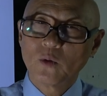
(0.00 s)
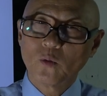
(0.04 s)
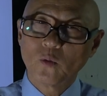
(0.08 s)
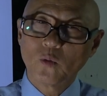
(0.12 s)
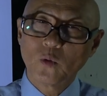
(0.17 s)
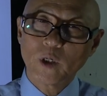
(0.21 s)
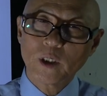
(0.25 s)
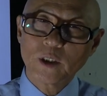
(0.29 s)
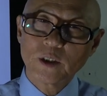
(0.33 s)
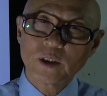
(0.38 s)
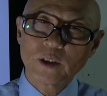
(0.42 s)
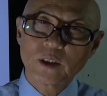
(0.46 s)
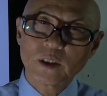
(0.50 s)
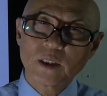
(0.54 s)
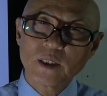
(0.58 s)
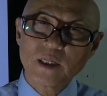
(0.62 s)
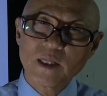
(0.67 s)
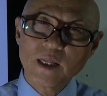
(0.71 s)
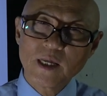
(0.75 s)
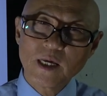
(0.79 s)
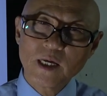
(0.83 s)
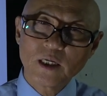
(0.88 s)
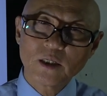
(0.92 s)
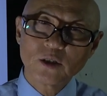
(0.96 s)
which
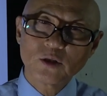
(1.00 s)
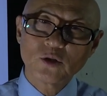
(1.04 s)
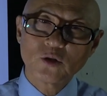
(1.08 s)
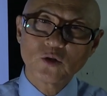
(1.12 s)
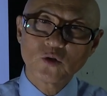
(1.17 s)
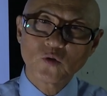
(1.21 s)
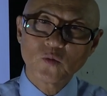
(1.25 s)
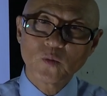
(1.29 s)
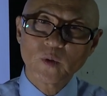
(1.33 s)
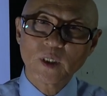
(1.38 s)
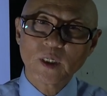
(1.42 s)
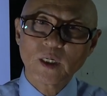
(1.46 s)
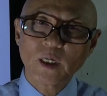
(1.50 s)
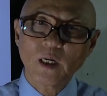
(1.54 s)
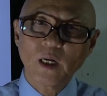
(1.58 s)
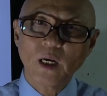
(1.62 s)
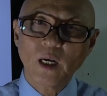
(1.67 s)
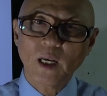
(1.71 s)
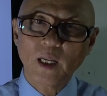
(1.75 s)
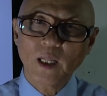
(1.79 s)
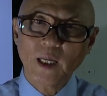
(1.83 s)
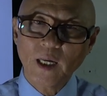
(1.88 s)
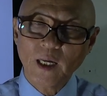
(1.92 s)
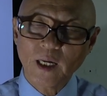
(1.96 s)
needs to be
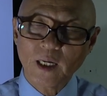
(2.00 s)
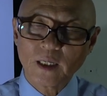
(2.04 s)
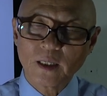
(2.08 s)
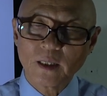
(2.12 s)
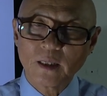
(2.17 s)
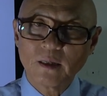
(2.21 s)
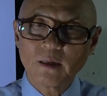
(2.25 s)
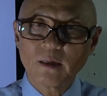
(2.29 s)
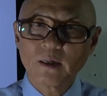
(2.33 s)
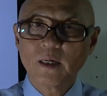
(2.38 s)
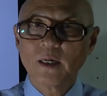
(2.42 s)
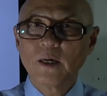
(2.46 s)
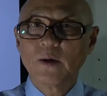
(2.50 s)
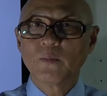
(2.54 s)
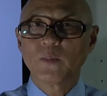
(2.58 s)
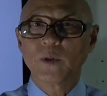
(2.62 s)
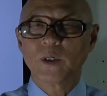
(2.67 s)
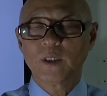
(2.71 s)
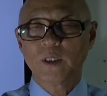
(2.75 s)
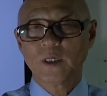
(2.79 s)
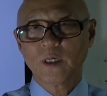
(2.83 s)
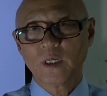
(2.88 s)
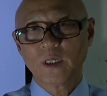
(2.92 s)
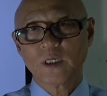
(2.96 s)
cleaned,
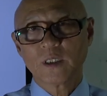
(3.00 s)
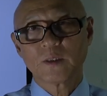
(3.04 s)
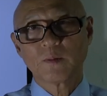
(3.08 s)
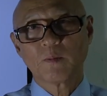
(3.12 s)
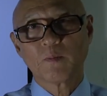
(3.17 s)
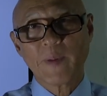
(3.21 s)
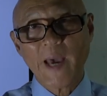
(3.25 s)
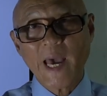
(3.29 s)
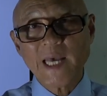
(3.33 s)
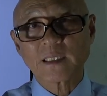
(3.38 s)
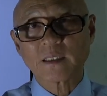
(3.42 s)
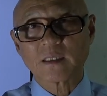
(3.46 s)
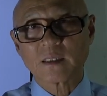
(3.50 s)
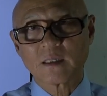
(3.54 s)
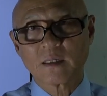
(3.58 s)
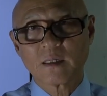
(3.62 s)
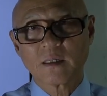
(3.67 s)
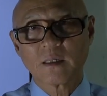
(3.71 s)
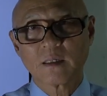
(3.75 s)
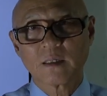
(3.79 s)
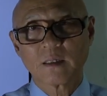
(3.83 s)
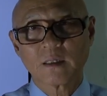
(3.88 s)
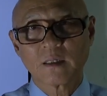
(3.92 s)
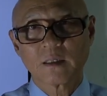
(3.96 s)
but it is
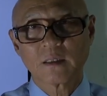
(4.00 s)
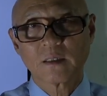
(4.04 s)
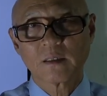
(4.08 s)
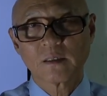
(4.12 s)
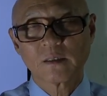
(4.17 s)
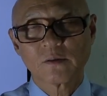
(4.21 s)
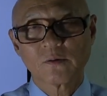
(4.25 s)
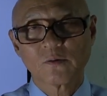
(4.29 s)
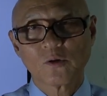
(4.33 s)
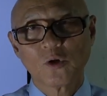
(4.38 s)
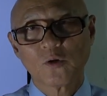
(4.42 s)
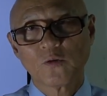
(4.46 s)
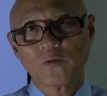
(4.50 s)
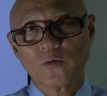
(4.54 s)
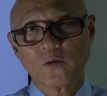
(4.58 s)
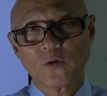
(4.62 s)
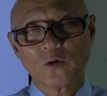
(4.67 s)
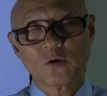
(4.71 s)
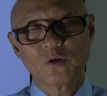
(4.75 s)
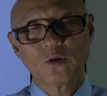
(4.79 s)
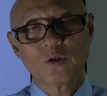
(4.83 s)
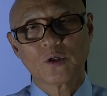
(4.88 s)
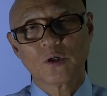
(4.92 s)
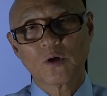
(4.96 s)
best for
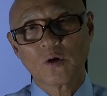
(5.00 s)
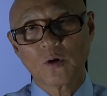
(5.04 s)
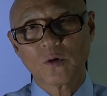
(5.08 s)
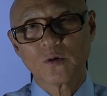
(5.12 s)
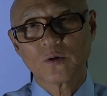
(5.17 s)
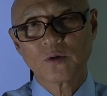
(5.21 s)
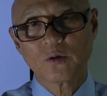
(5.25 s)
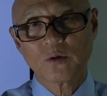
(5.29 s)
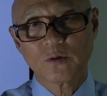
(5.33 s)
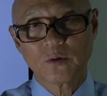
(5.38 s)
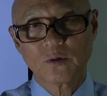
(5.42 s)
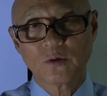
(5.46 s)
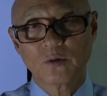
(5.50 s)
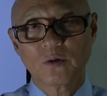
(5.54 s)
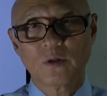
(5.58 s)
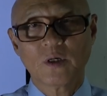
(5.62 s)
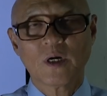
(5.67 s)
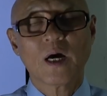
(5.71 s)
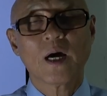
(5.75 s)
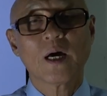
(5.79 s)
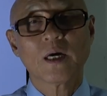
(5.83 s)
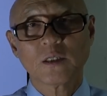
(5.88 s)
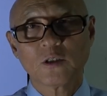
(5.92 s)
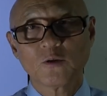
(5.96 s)
you to go to the
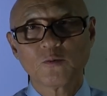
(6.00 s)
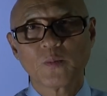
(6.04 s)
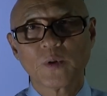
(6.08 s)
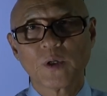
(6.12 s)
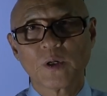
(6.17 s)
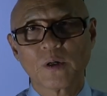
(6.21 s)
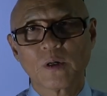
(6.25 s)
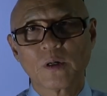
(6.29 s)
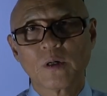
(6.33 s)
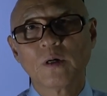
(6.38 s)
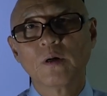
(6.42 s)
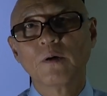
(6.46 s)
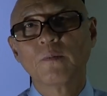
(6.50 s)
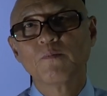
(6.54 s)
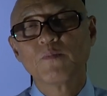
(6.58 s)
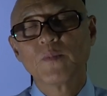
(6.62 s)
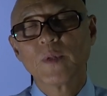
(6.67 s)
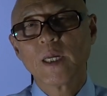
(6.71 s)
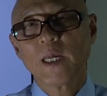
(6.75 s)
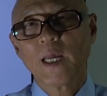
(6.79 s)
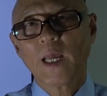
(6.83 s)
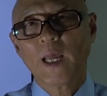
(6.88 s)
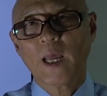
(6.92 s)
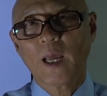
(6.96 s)
hospital
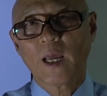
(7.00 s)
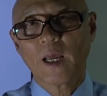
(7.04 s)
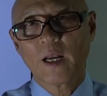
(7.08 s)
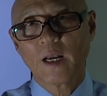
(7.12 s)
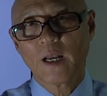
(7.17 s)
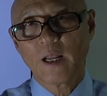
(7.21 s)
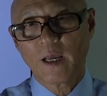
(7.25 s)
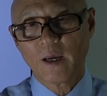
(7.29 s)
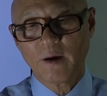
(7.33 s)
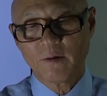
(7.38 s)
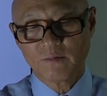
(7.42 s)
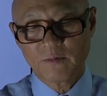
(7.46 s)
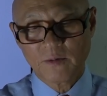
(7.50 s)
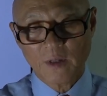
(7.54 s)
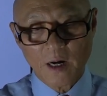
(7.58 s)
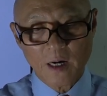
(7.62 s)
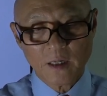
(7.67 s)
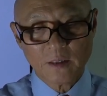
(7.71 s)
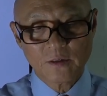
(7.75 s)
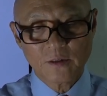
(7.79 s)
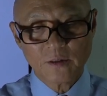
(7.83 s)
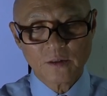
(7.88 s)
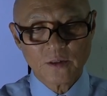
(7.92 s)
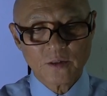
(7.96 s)
and have
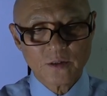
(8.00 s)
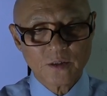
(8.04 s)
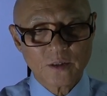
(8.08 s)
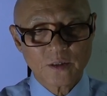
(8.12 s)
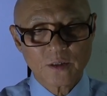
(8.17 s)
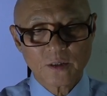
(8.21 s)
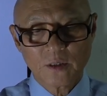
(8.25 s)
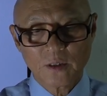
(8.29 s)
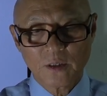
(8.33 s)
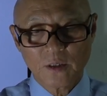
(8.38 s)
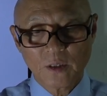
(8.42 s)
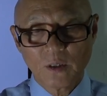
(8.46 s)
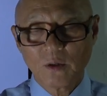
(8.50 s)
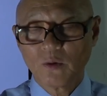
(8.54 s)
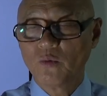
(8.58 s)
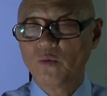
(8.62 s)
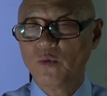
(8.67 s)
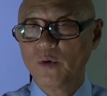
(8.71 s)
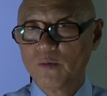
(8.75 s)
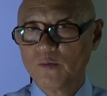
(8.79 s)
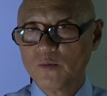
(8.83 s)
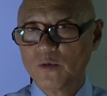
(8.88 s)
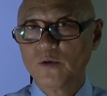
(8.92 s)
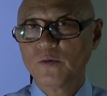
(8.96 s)
doctors
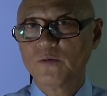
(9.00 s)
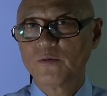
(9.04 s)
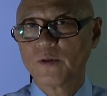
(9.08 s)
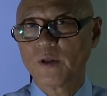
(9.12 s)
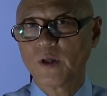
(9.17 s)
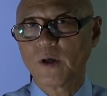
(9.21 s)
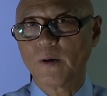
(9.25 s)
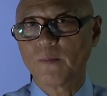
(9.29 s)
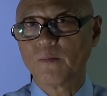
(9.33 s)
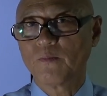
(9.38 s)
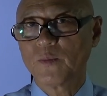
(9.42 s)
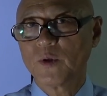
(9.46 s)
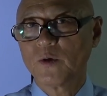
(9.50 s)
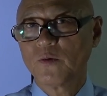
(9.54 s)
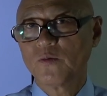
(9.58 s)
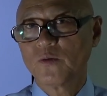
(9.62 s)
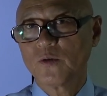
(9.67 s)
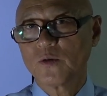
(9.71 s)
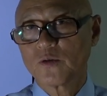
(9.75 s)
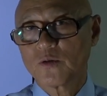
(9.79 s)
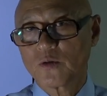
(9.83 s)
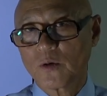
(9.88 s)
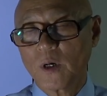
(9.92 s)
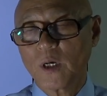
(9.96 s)
remove them. If
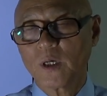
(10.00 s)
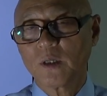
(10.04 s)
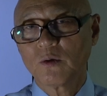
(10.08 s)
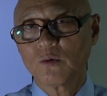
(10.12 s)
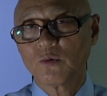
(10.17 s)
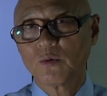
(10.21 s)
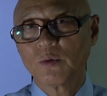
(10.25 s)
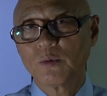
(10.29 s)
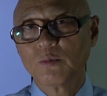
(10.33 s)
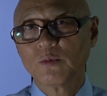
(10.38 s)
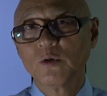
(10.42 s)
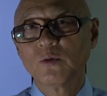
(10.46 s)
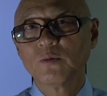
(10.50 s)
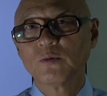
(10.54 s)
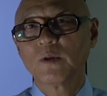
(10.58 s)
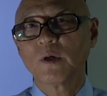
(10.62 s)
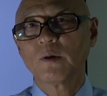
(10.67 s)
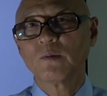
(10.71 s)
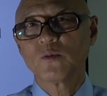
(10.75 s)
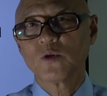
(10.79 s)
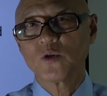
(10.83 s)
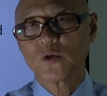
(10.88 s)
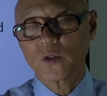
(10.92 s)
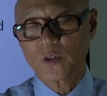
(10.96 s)
you try to remove
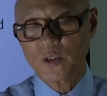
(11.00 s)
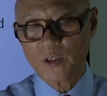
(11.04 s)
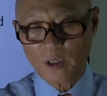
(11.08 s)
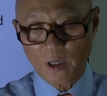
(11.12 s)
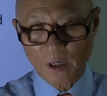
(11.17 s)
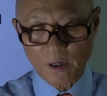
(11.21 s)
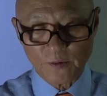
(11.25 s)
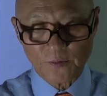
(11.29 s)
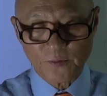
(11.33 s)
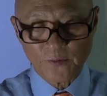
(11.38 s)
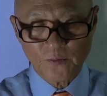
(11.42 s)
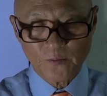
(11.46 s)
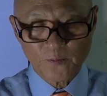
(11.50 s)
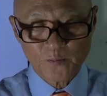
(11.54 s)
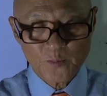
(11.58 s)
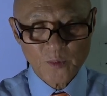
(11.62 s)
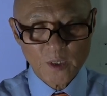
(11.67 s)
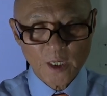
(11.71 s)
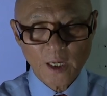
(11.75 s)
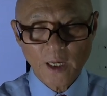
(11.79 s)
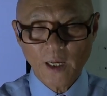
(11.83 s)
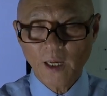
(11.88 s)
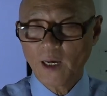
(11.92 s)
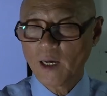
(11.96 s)
them yourself,
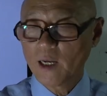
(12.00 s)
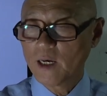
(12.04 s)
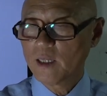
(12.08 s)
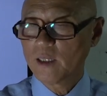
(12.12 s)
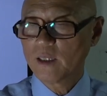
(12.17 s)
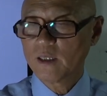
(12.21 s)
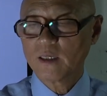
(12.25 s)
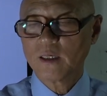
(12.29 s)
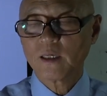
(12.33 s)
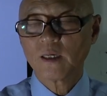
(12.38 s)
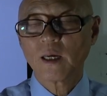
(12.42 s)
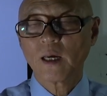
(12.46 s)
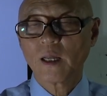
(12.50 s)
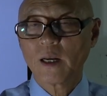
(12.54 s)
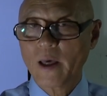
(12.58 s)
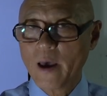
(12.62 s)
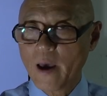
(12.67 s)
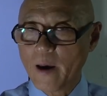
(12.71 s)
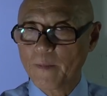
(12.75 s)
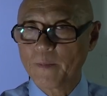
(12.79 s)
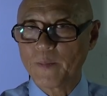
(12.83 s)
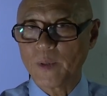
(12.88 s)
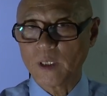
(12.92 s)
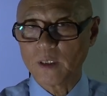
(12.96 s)
anything can
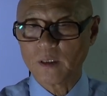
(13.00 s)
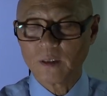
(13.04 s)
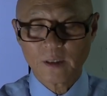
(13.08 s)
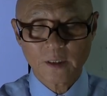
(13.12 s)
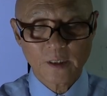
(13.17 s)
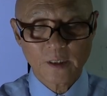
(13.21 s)
happen.